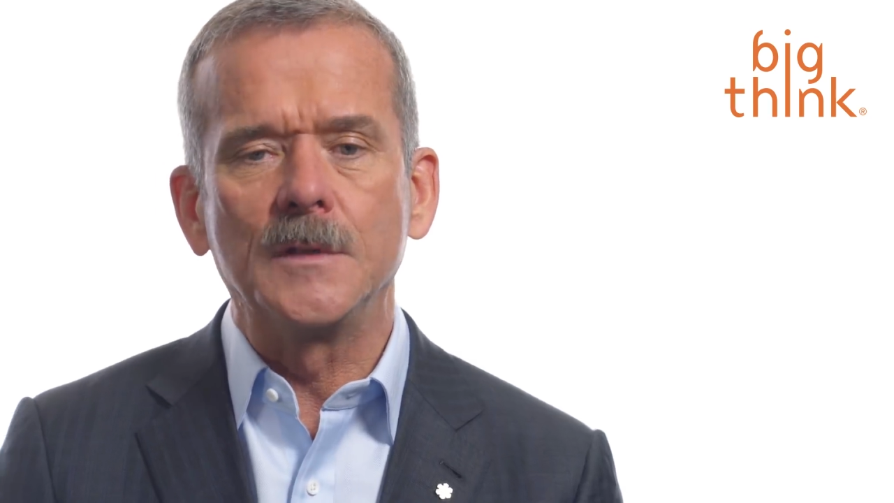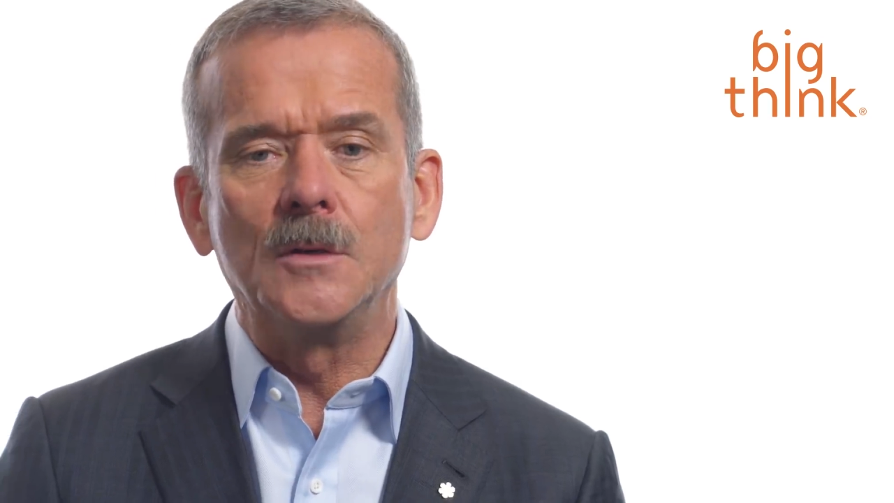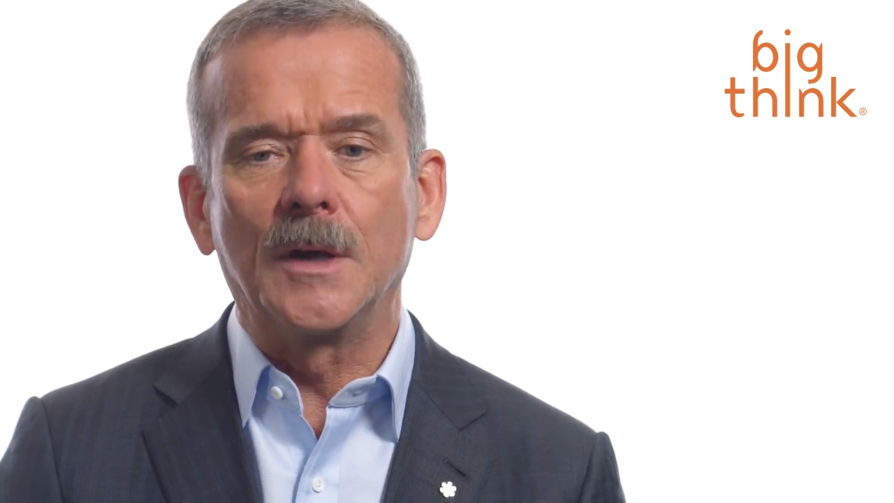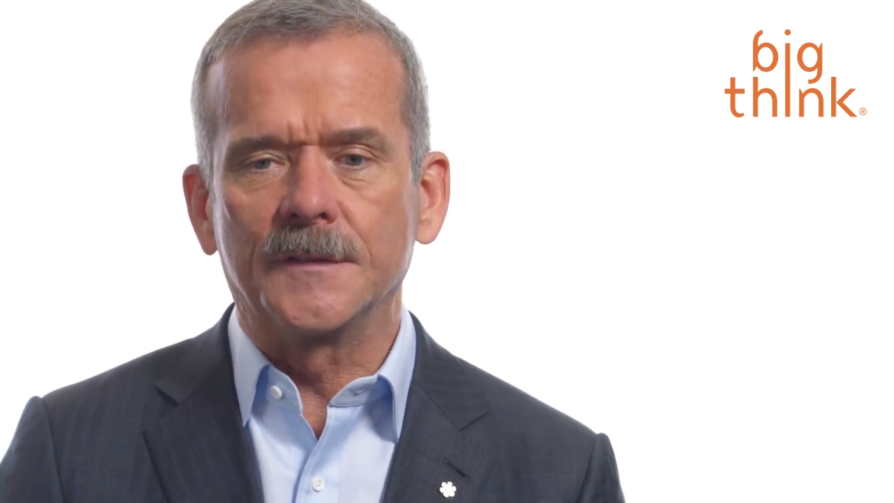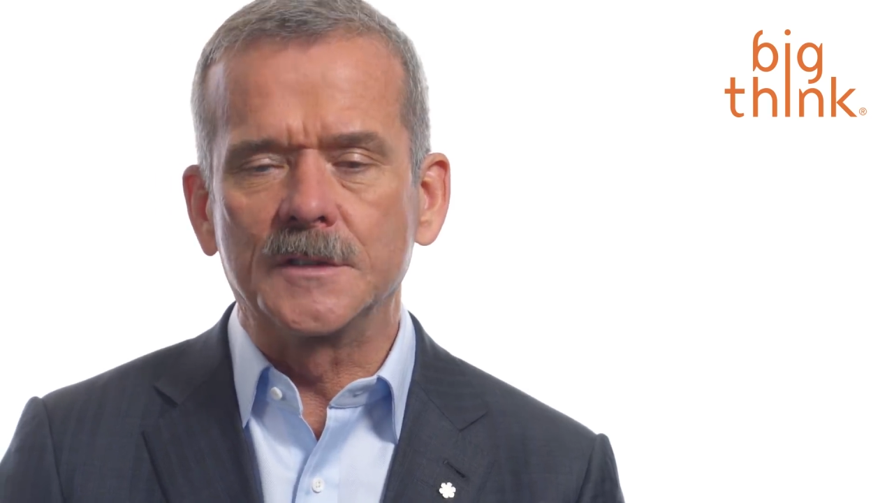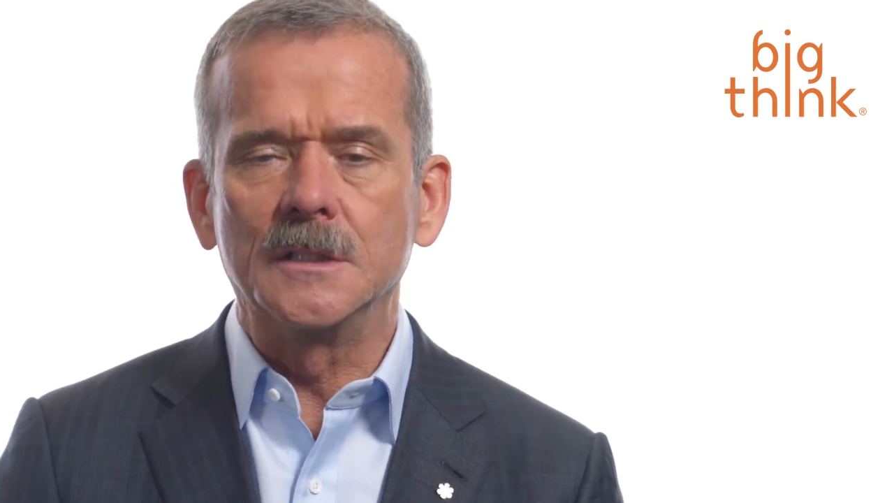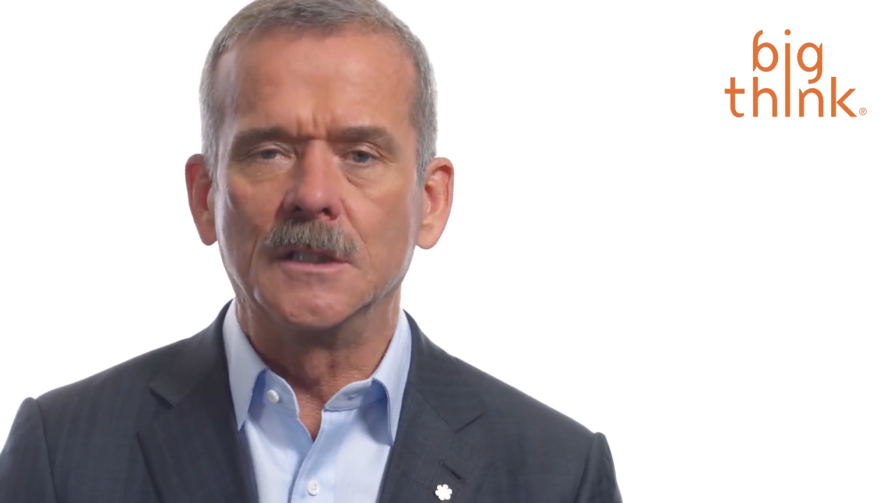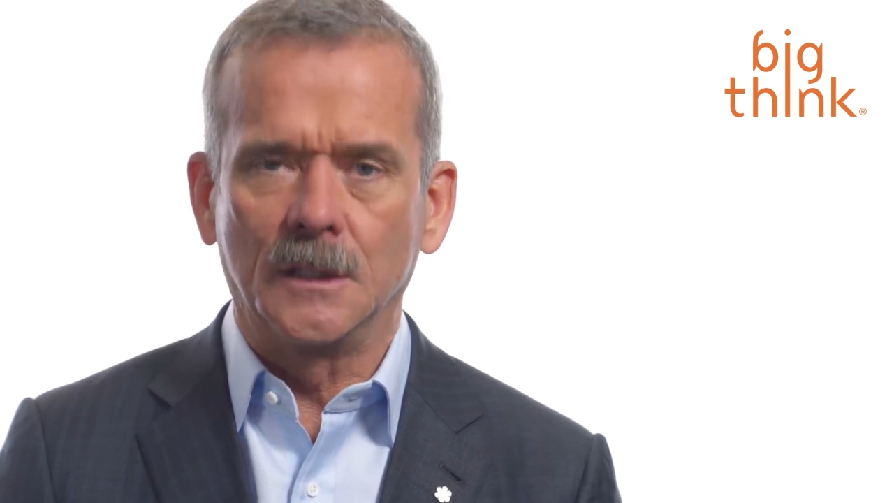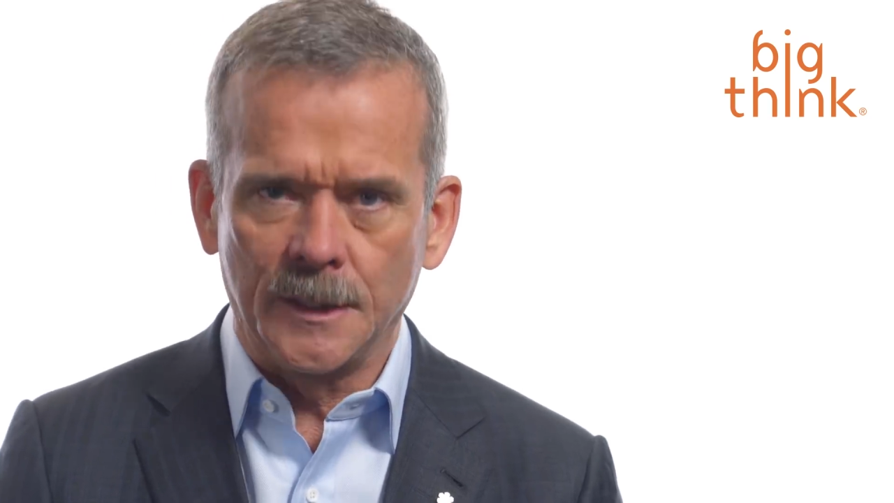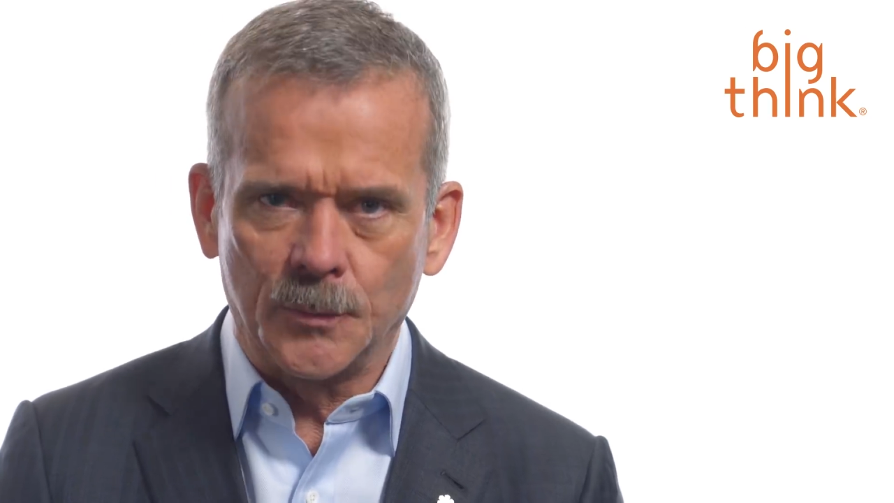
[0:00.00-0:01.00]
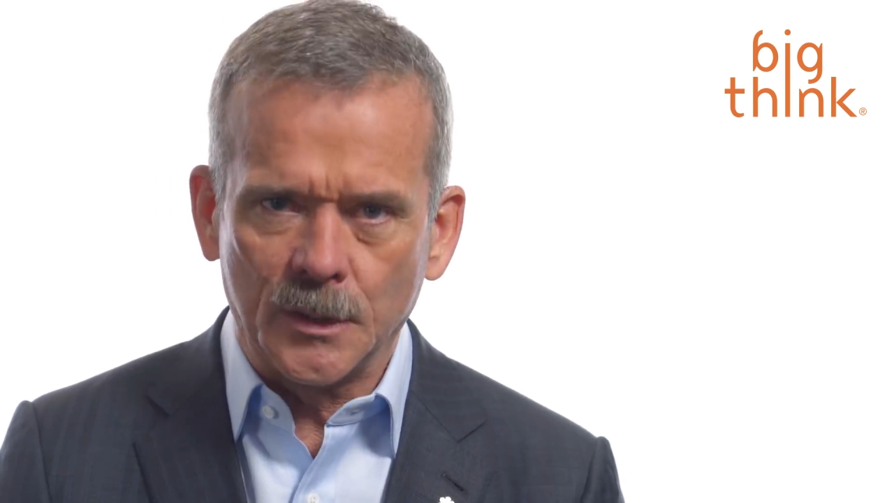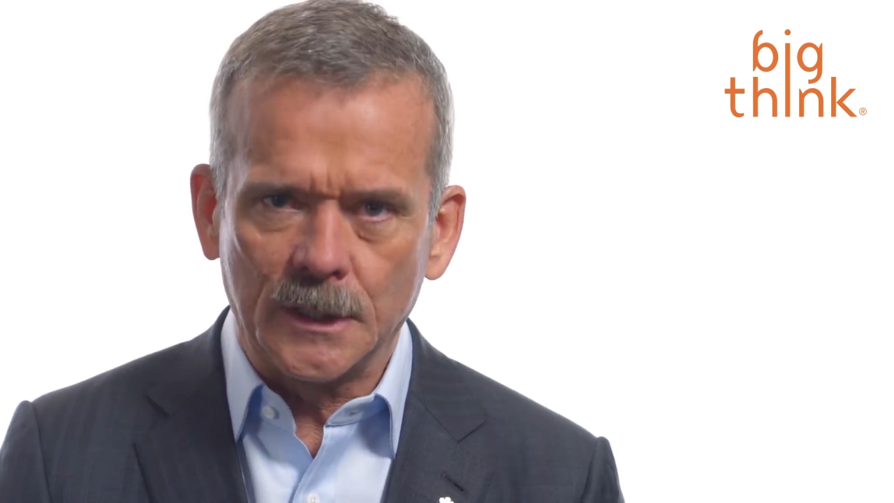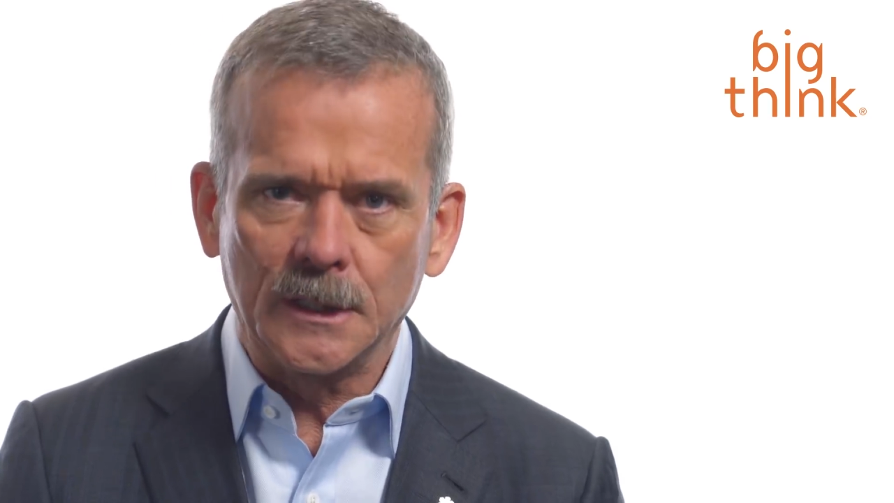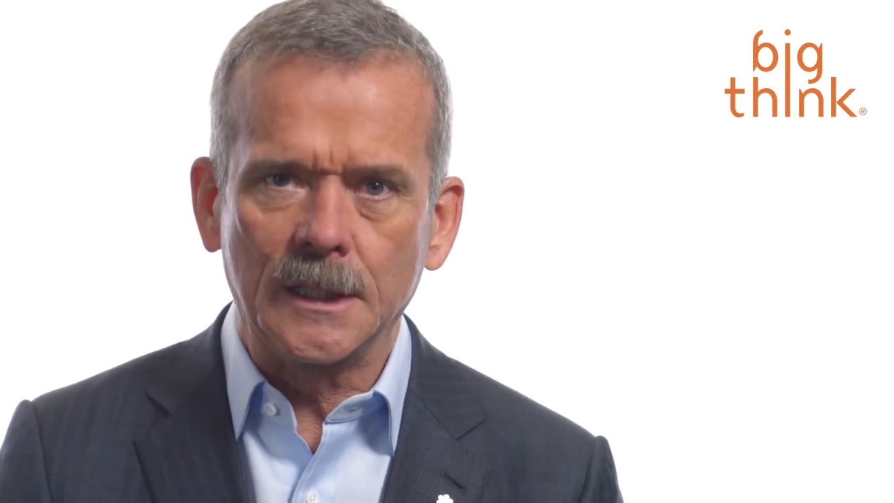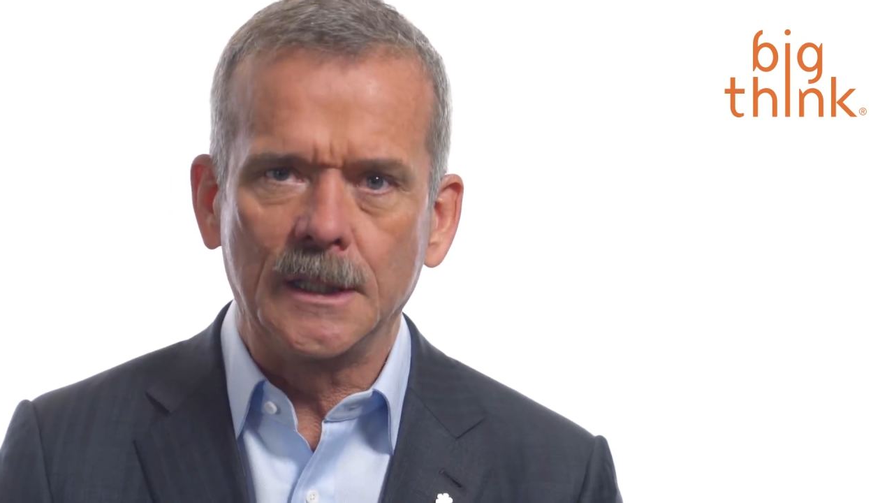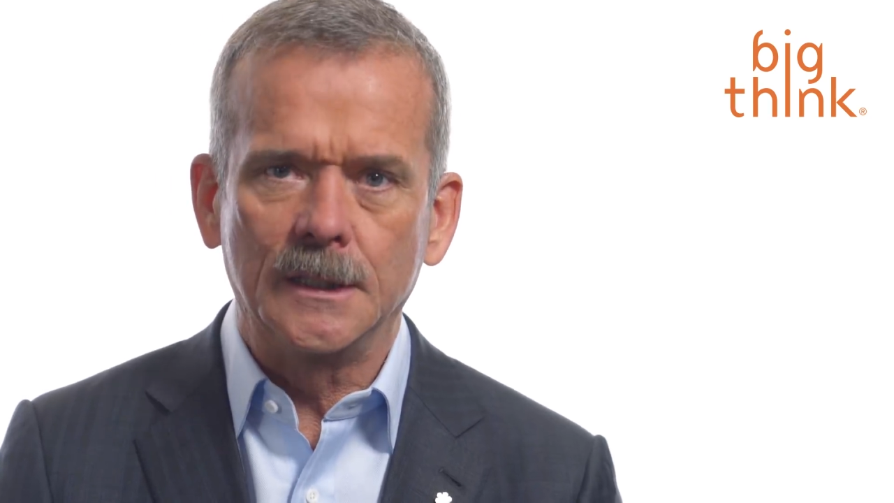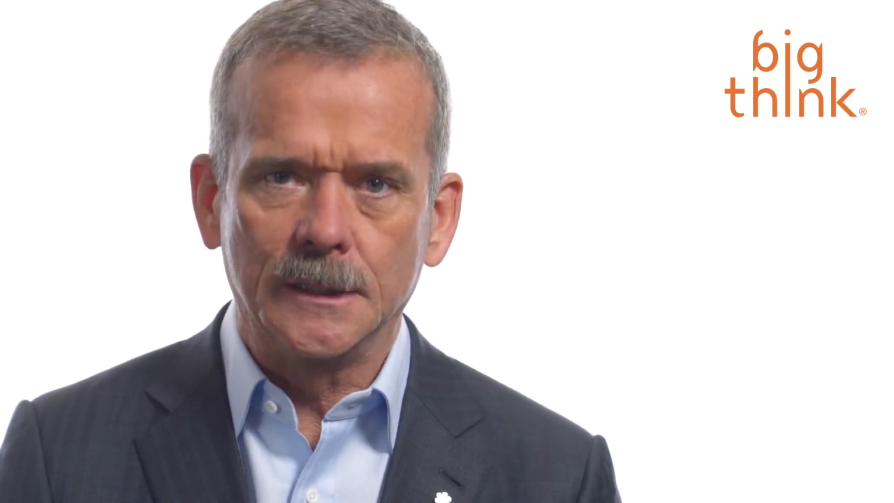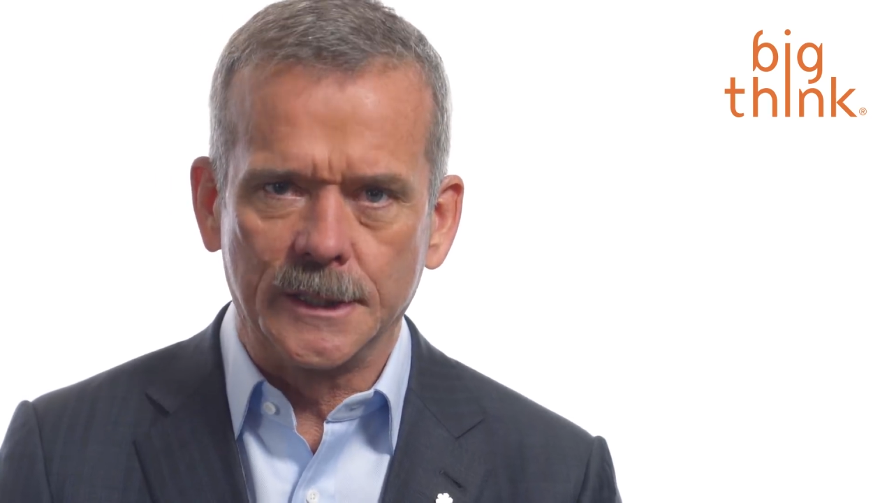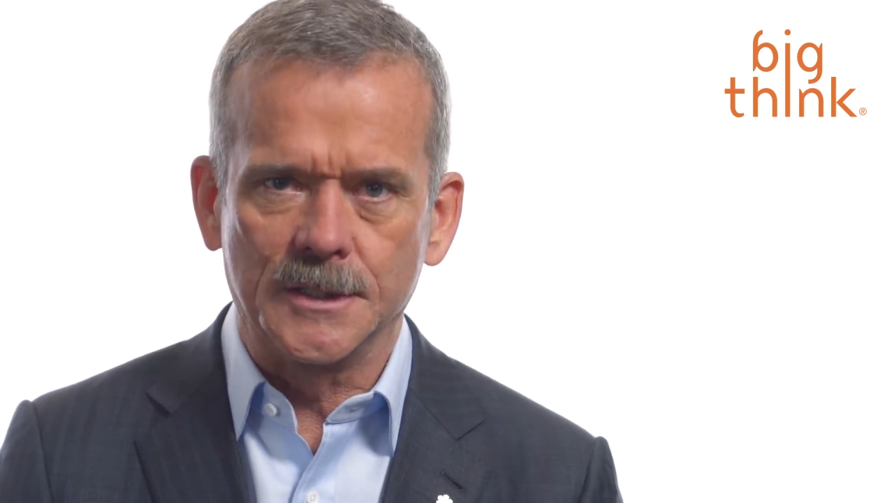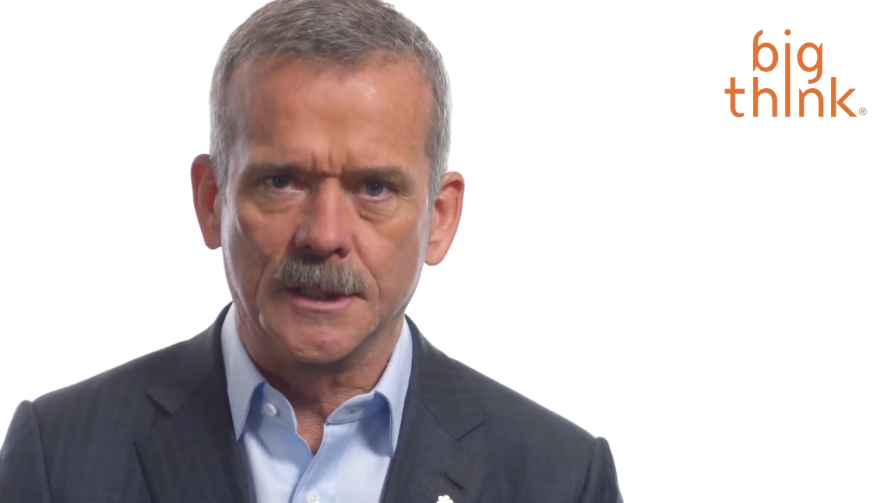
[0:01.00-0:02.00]
you have to deliberately
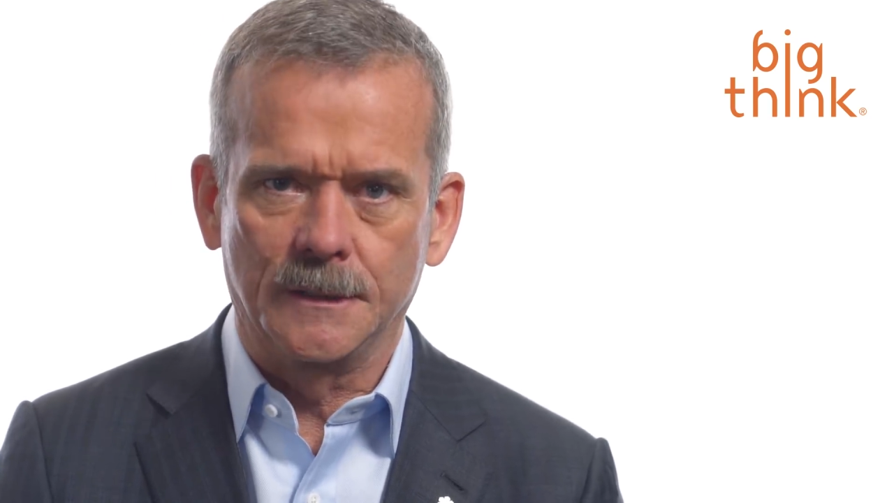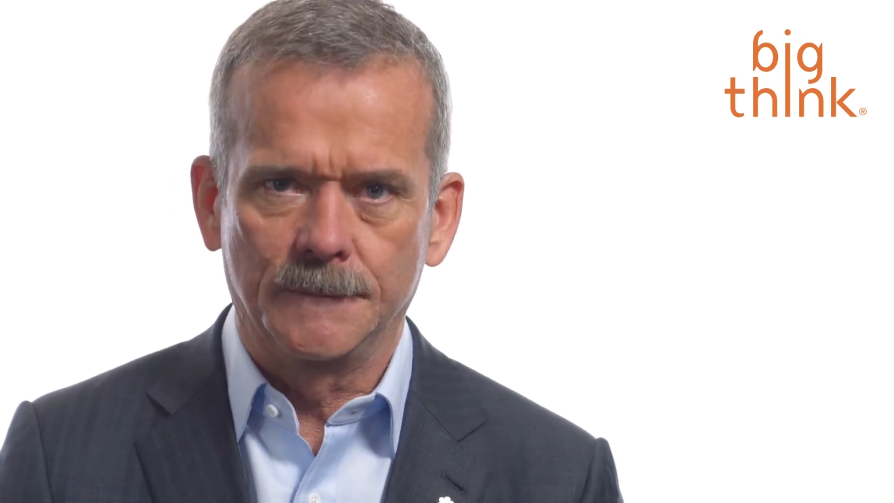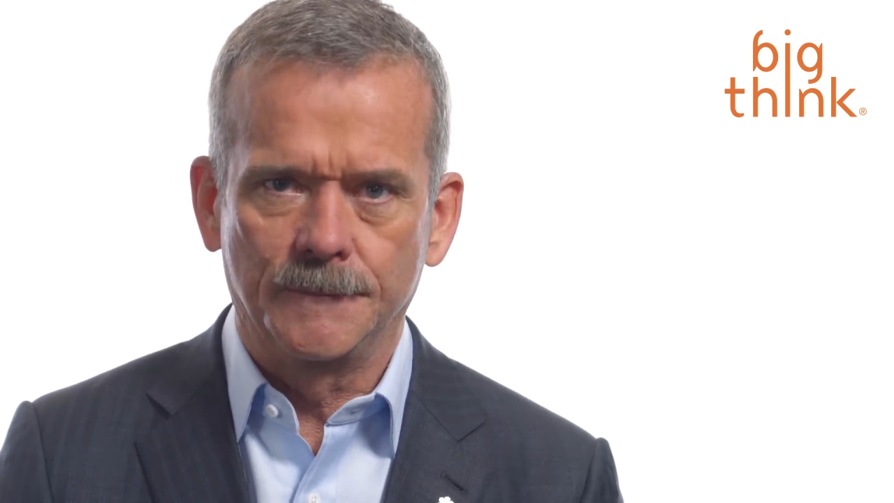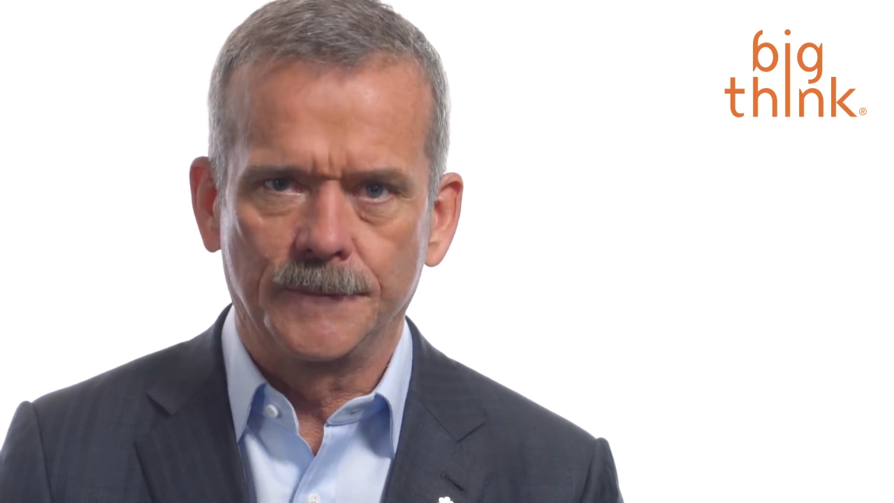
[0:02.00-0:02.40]
listen.